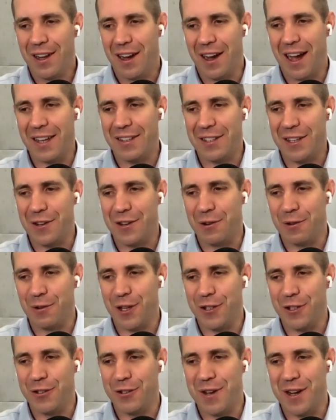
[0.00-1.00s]
I see on your
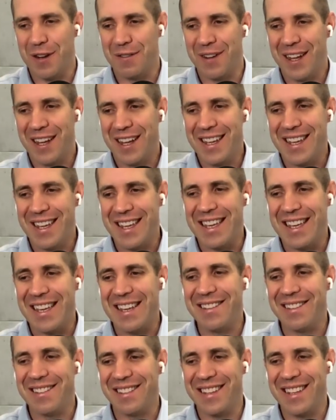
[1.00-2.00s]
list you have
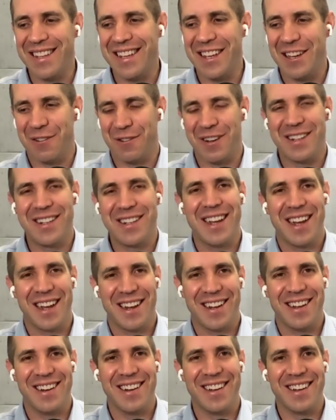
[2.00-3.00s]
easily
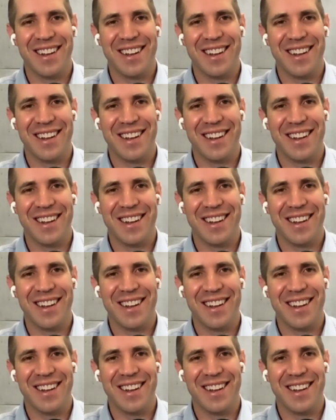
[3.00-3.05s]
irritated.